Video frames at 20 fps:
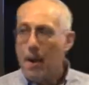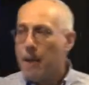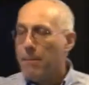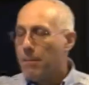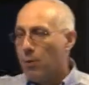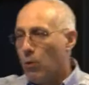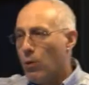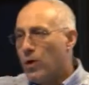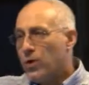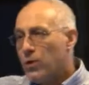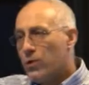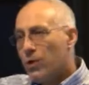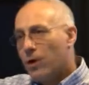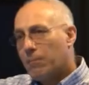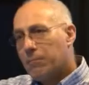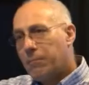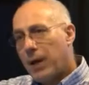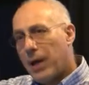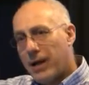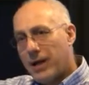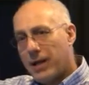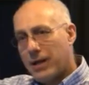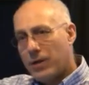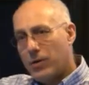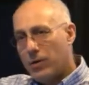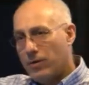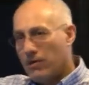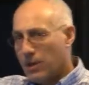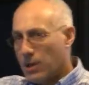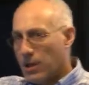But when you have panic,
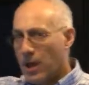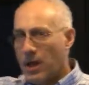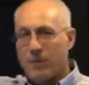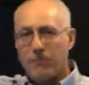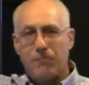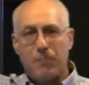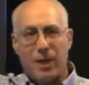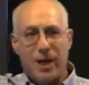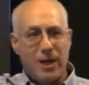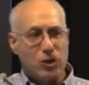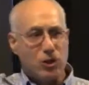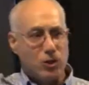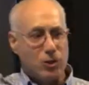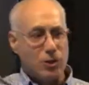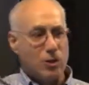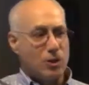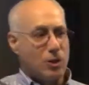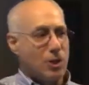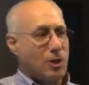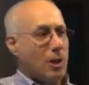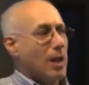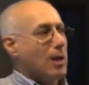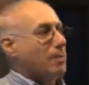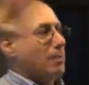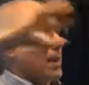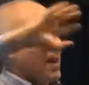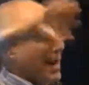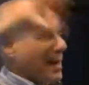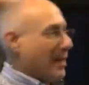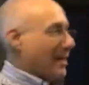you have a lot of passion, there's a lot of
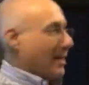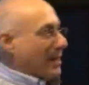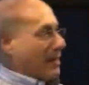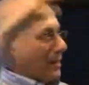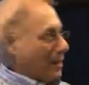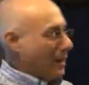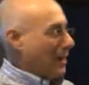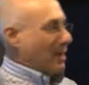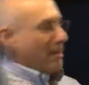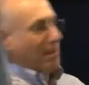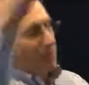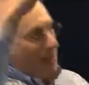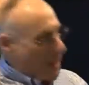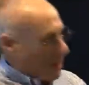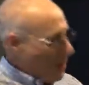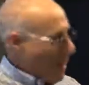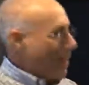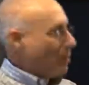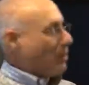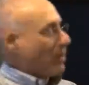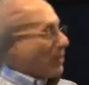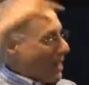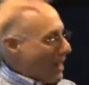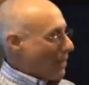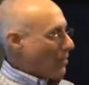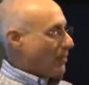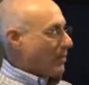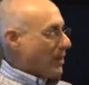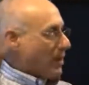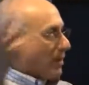panic, uh, power
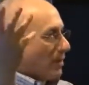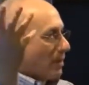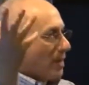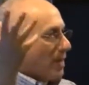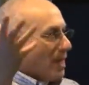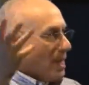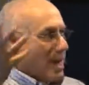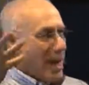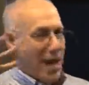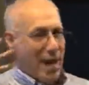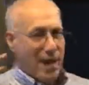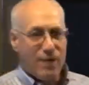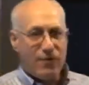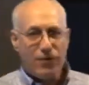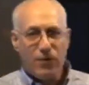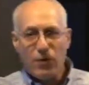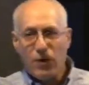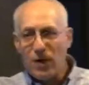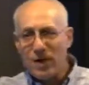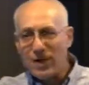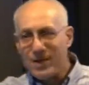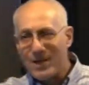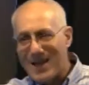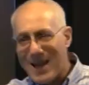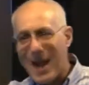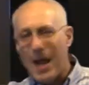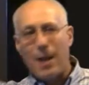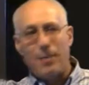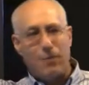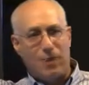out there. And if you can
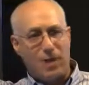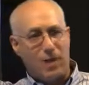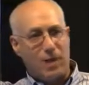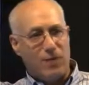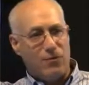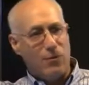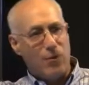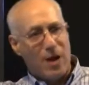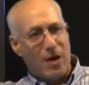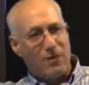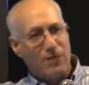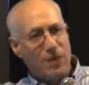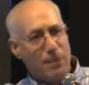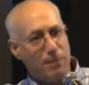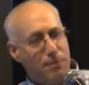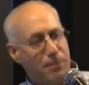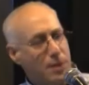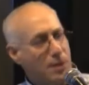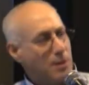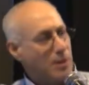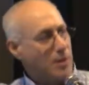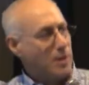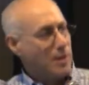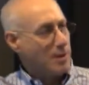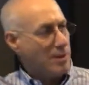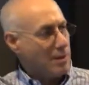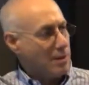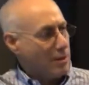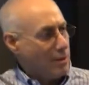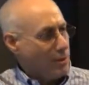tap it, if you have the ability
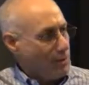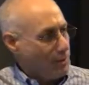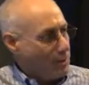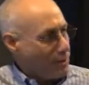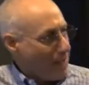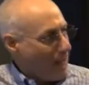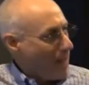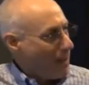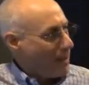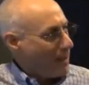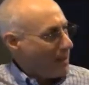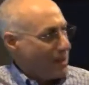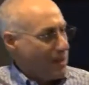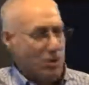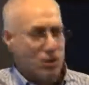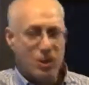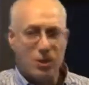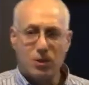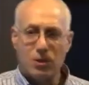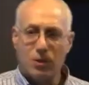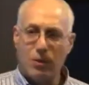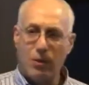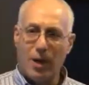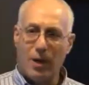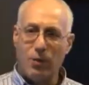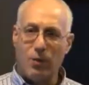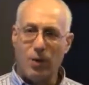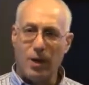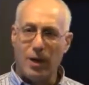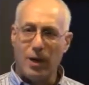in, to tap it in just the
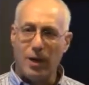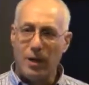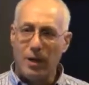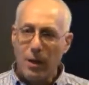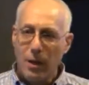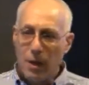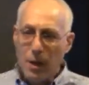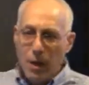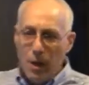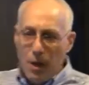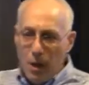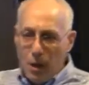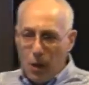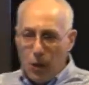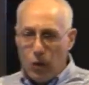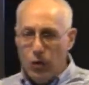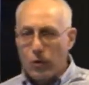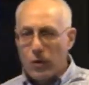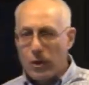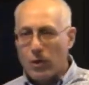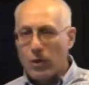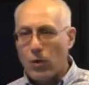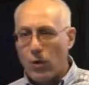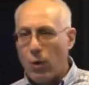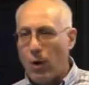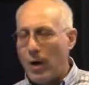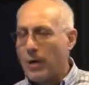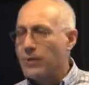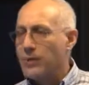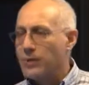right way, you can
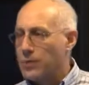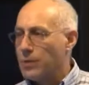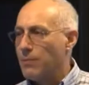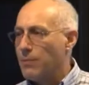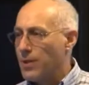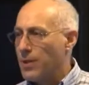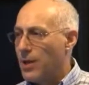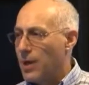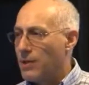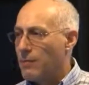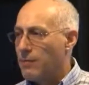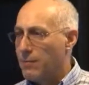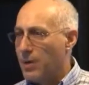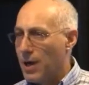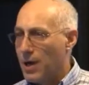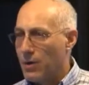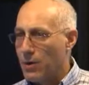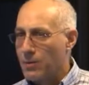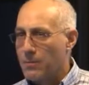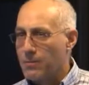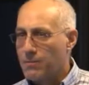acquire some of that power.